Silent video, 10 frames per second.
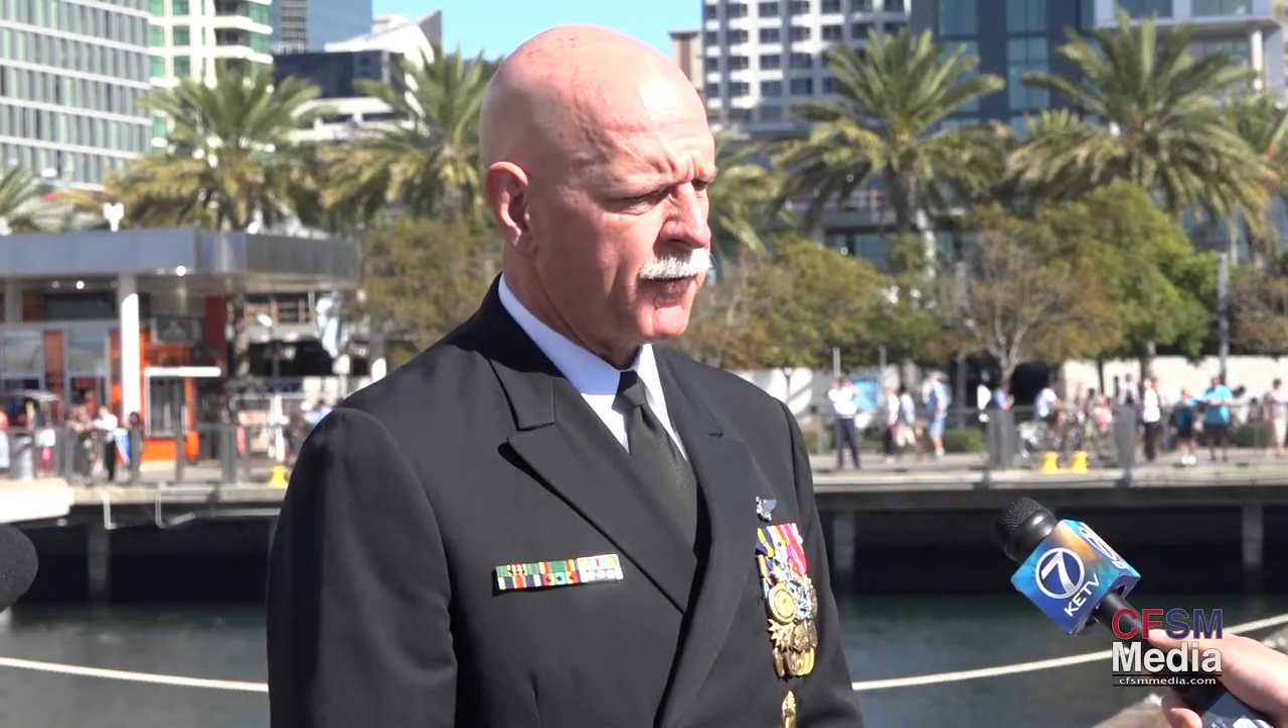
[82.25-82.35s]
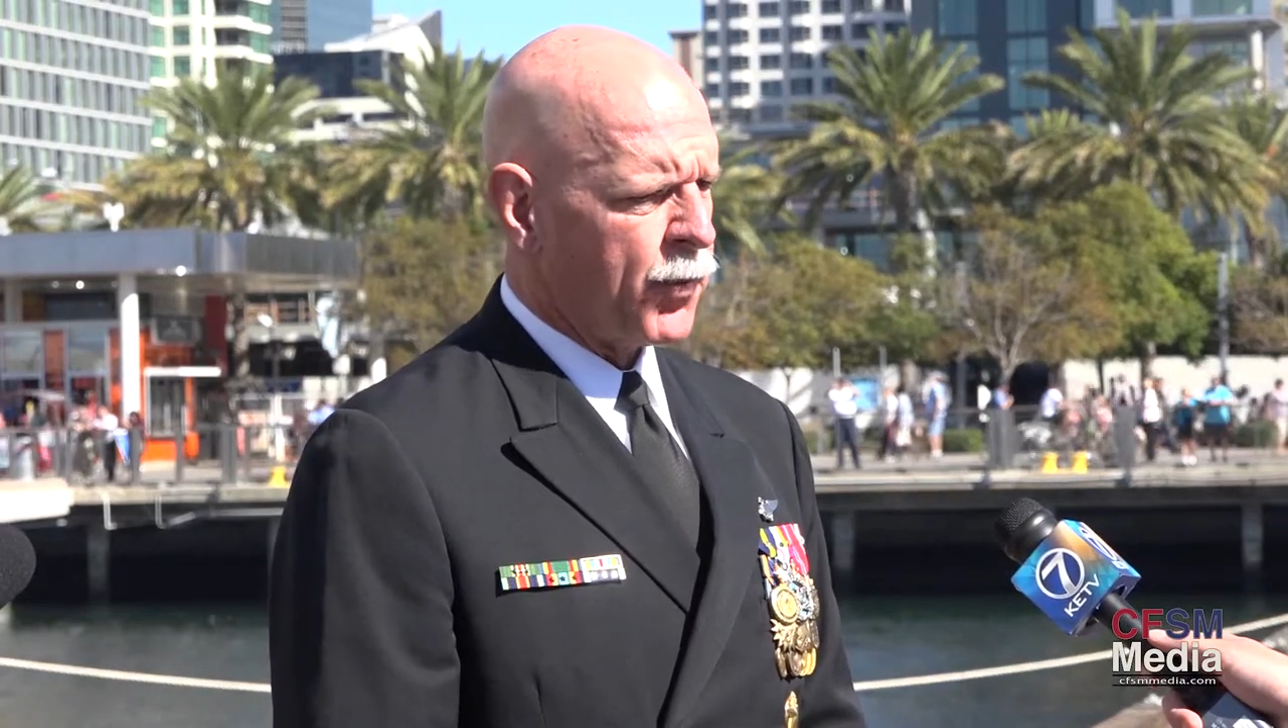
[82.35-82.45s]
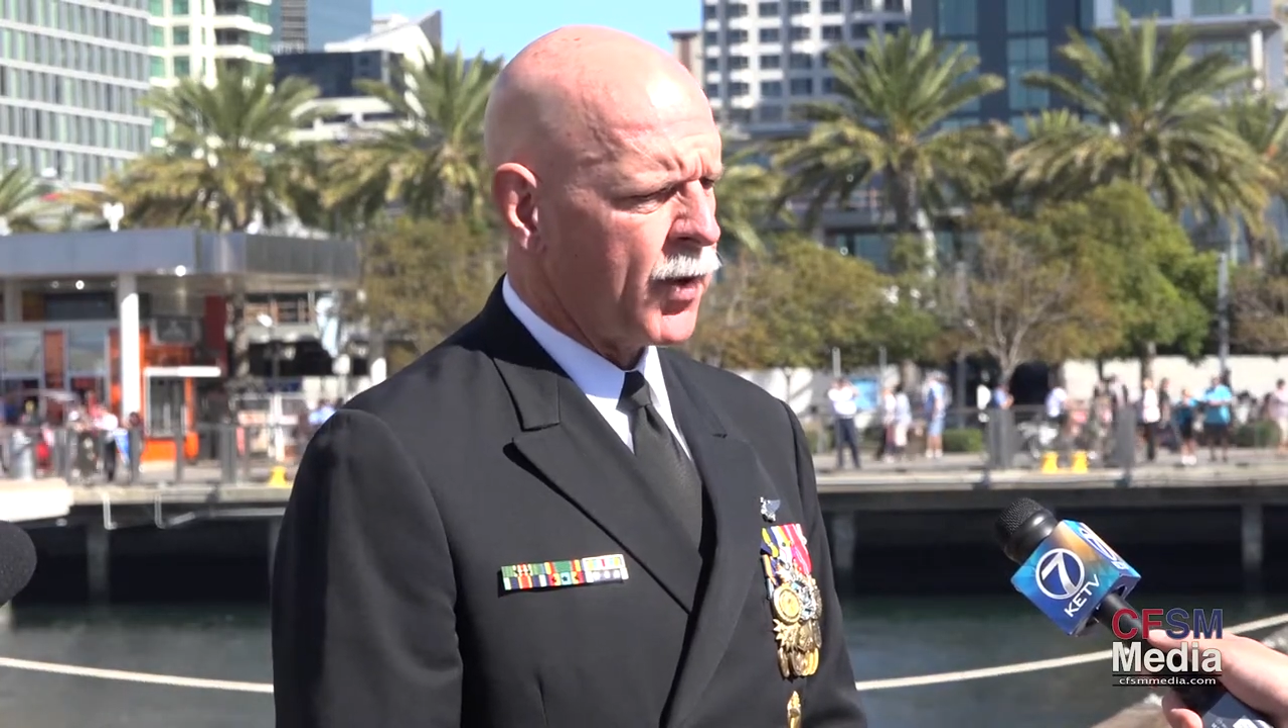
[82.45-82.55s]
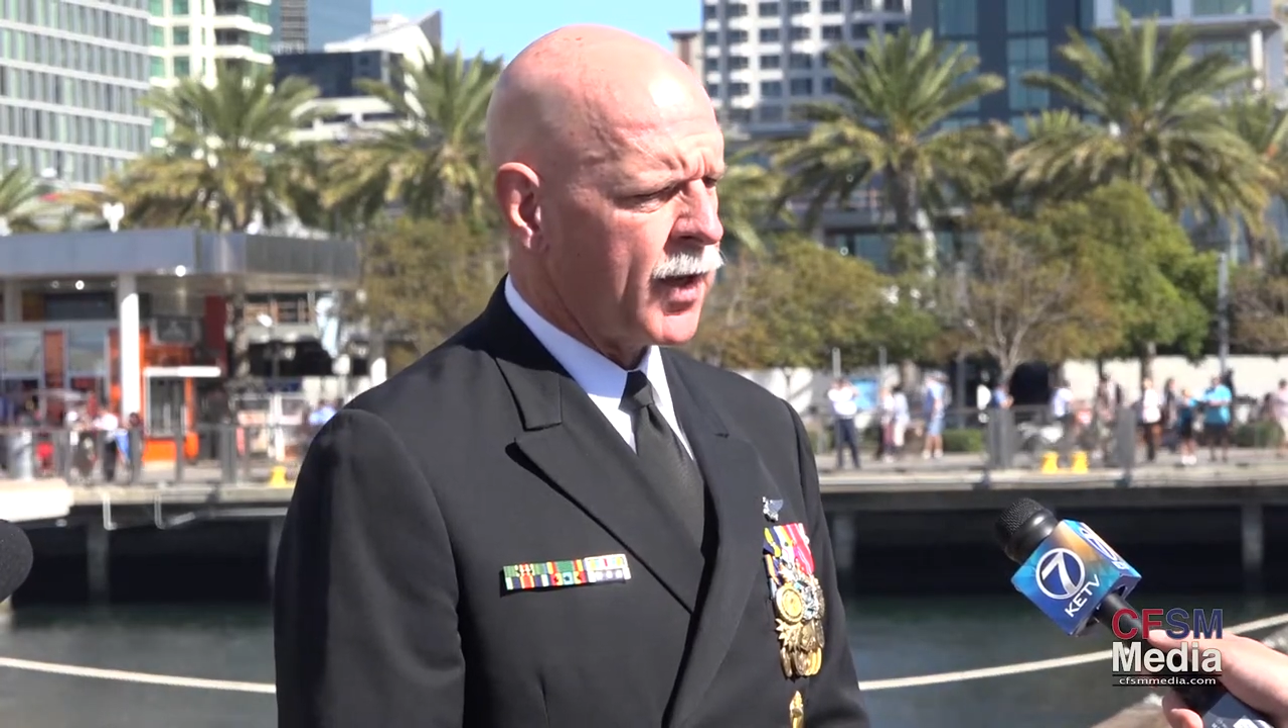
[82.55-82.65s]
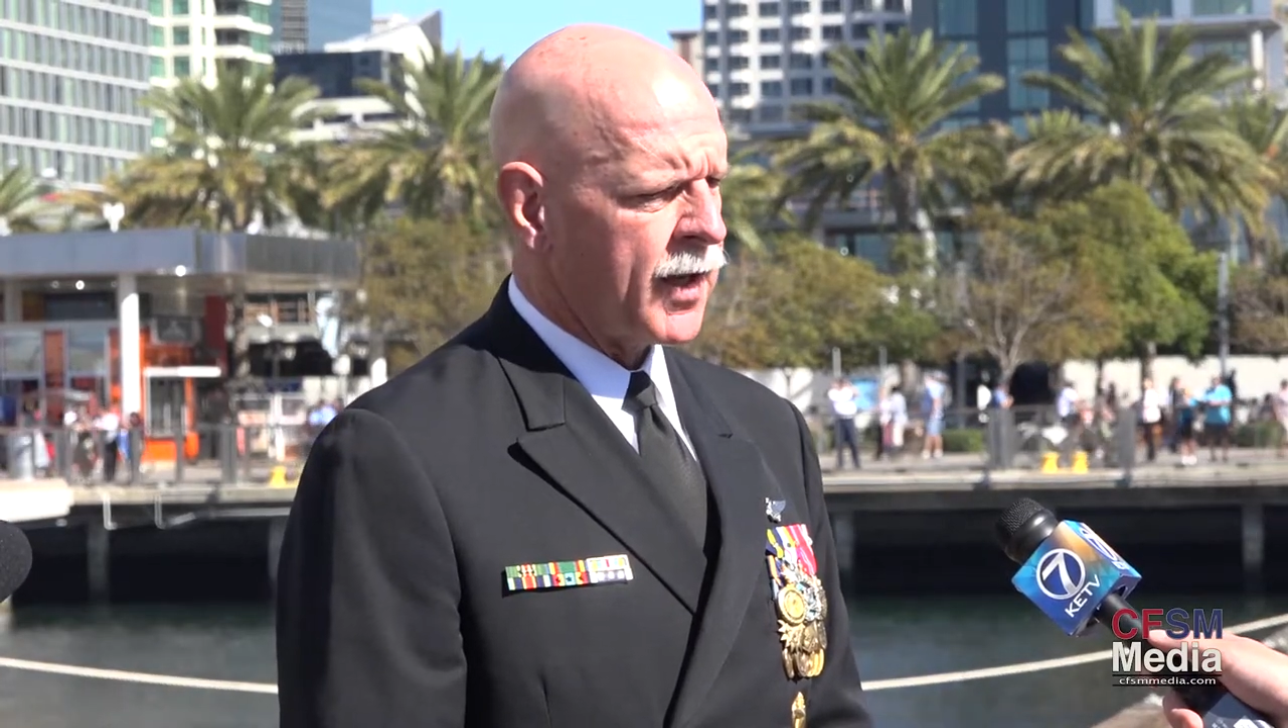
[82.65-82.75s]
if
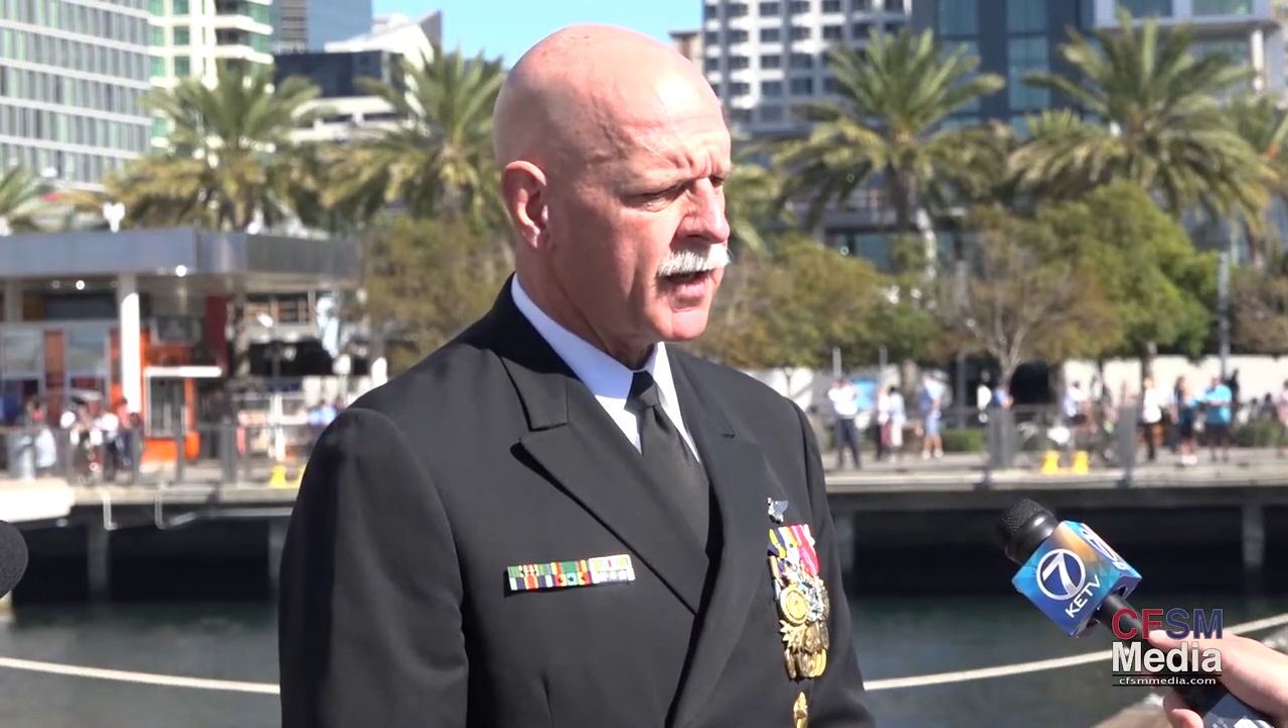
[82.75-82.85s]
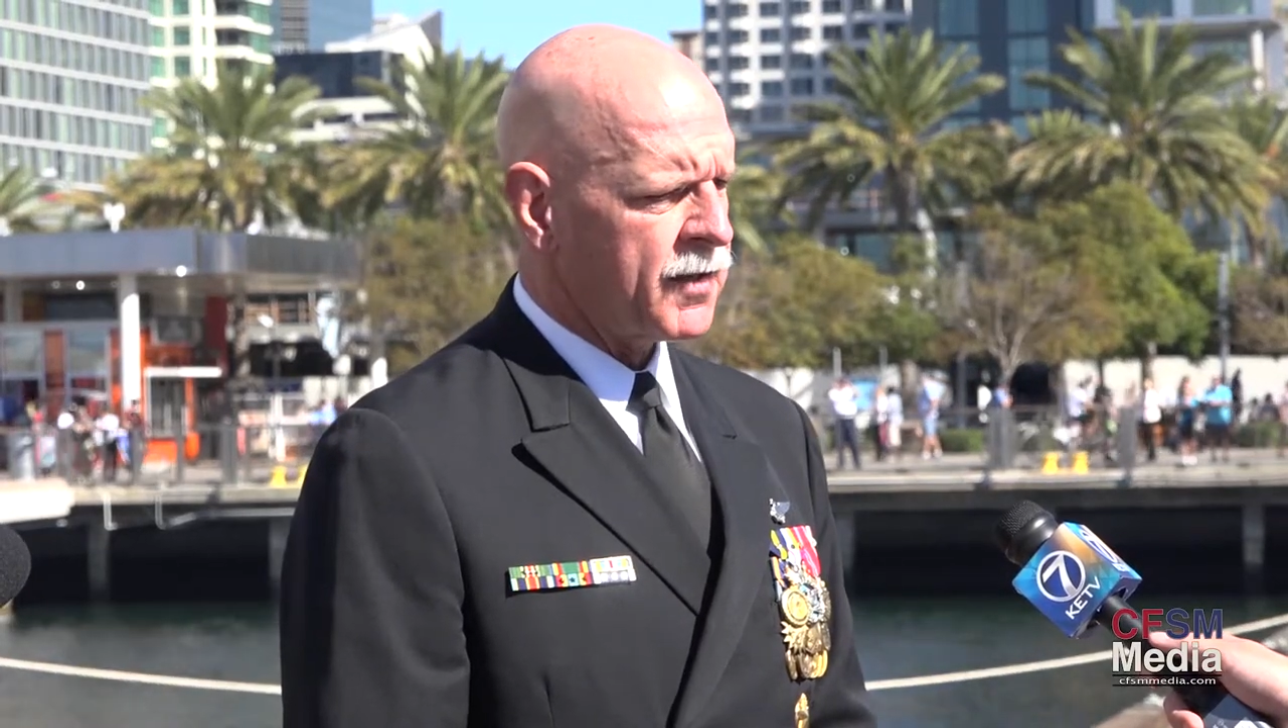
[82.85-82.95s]
we're going to